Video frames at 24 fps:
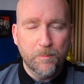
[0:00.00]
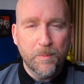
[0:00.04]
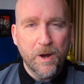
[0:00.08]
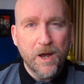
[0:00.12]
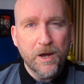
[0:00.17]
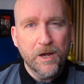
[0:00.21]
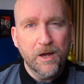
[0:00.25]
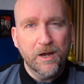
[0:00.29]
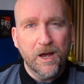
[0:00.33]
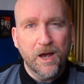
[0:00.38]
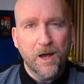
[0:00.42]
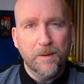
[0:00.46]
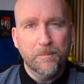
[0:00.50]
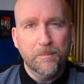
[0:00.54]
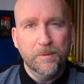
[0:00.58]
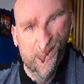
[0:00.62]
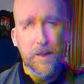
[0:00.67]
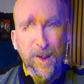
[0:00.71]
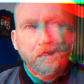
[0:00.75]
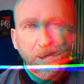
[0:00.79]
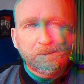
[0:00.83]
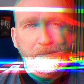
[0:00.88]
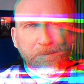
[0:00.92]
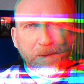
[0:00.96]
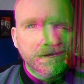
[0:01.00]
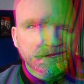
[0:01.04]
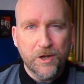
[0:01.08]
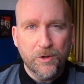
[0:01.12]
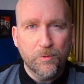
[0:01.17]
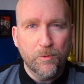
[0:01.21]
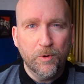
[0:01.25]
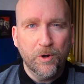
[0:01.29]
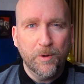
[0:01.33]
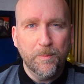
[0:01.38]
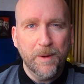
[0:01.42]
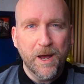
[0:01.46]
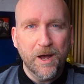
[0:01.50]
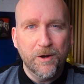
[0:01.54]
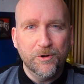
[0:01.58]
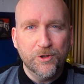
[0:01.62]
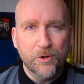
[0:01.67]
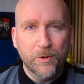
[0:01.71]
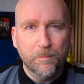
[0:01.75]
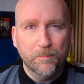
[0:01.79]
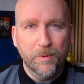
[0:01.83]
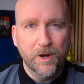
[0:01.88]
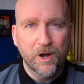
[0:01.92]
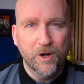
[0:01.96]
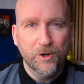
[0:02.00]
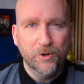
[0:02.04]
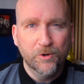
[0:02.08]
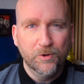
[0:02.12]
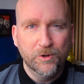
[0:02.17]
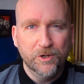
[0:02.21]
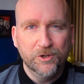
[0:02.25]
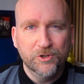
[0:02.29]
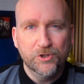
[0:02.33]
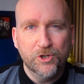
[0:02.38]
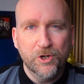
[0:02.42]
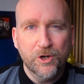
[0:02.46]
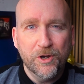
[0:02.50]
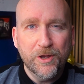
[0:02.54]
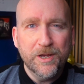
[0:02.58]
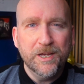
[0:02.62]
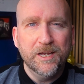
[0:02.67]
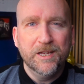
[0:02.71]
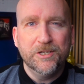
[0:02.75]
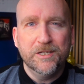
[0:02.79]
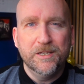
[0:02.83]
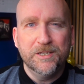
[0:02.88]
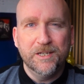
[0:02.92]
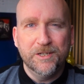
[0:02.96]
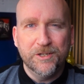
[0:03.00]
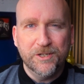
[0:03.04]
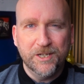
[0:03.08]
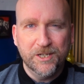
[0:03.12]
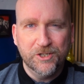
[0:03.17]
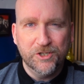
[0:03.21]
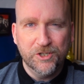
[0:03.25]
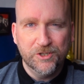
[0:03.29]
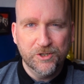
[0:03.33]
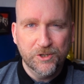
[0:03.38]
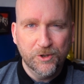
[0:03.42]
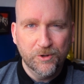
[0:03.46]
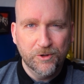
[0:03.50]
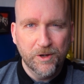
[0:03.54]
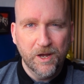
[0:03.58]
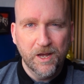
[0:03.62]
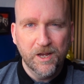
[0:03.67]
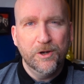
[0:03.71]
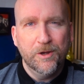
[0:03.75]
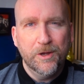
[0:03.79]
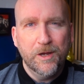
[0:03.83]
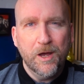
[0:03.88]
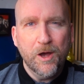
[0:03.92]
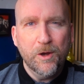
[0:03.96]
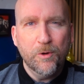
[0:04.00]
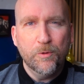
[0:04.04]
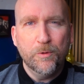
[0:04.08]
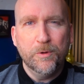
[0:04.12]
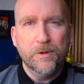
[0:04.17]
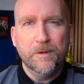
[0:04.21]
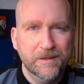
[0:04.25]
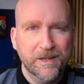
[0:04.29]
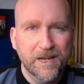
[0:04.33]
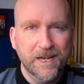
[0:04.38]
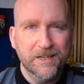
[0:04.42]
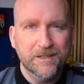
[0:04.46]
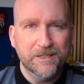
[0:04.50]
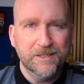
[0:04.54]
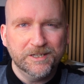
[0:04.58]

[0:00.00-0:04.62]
buckle up, because we're about to embark on a journey into the digital unknown. Let's